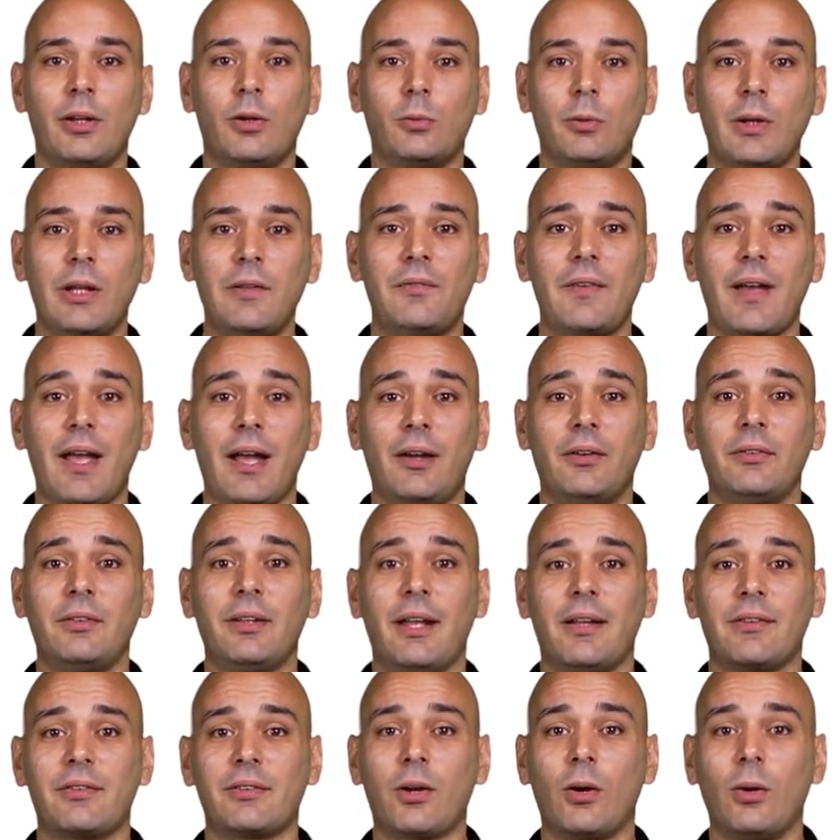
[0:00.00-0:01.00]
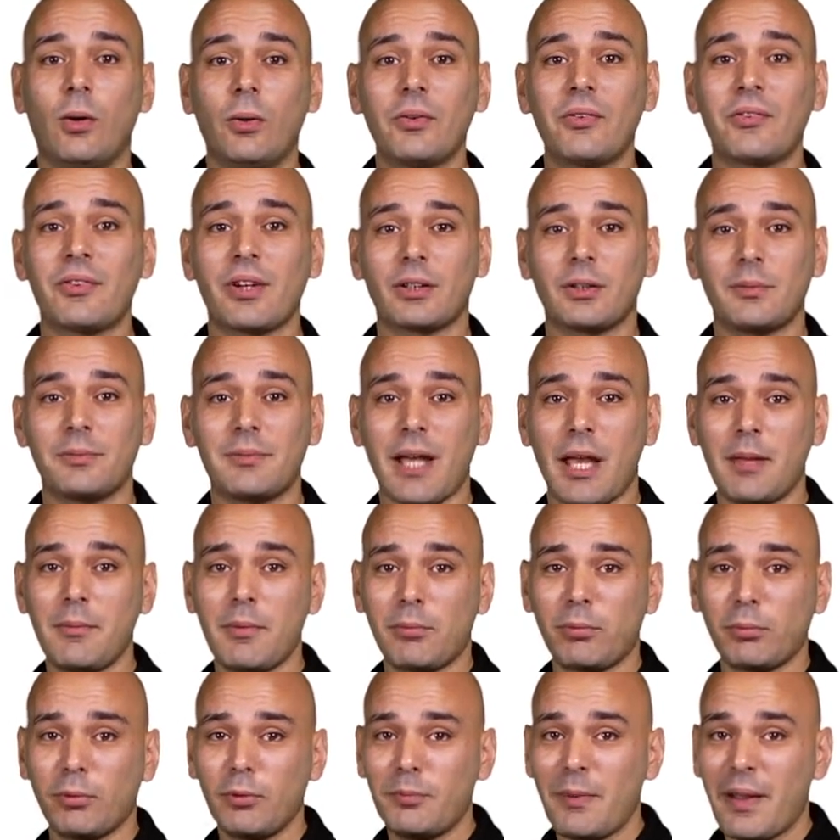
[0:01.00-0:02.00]
we found its cold startup time
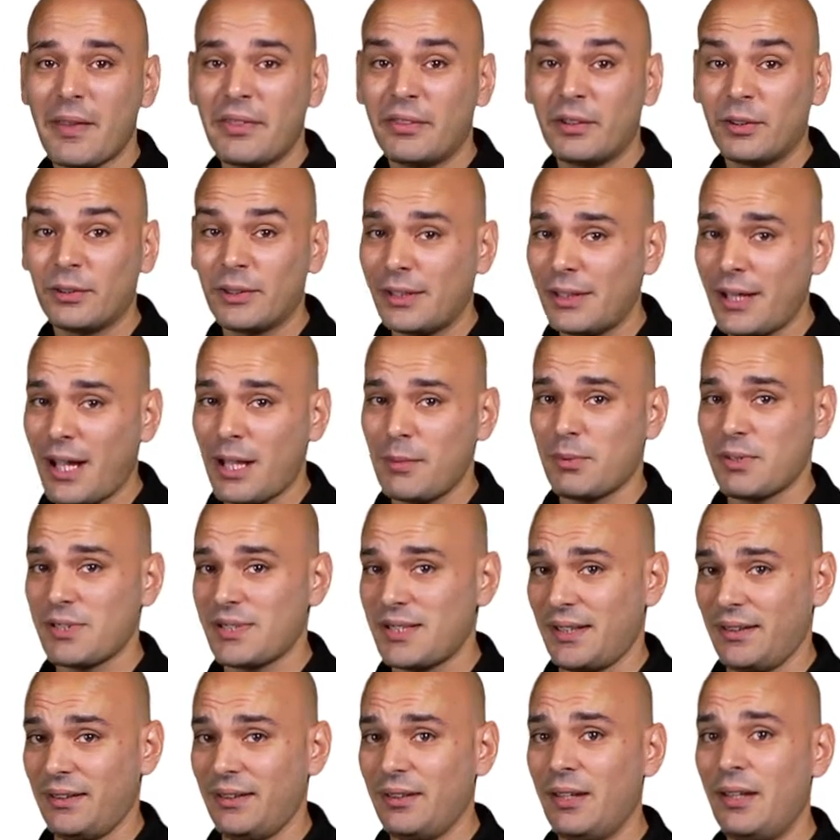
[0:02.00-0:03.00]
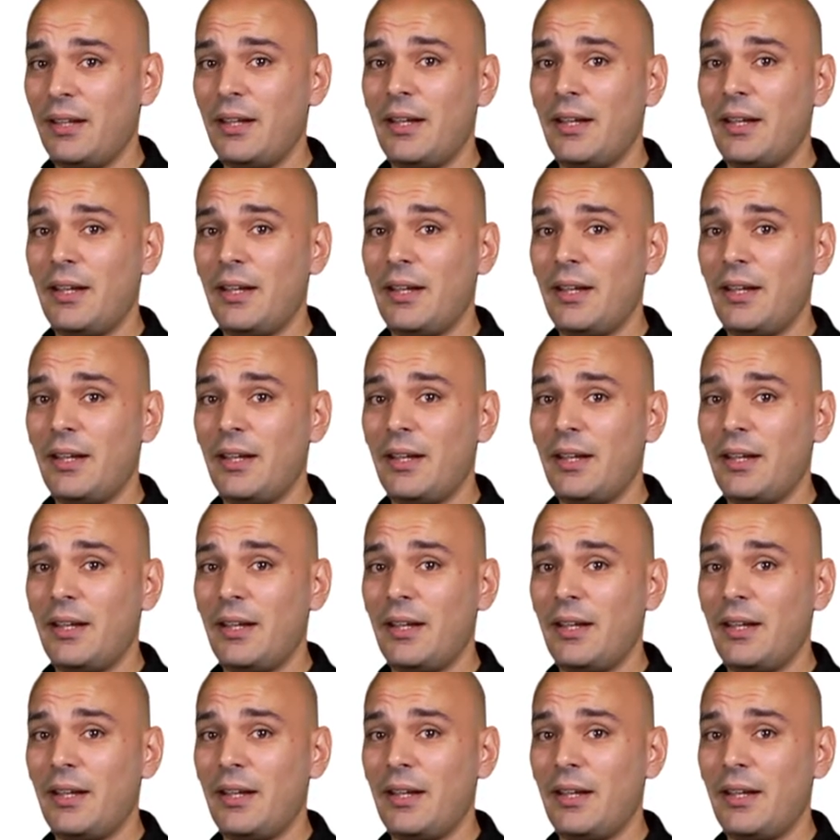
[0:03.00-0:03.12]
improved by 39%,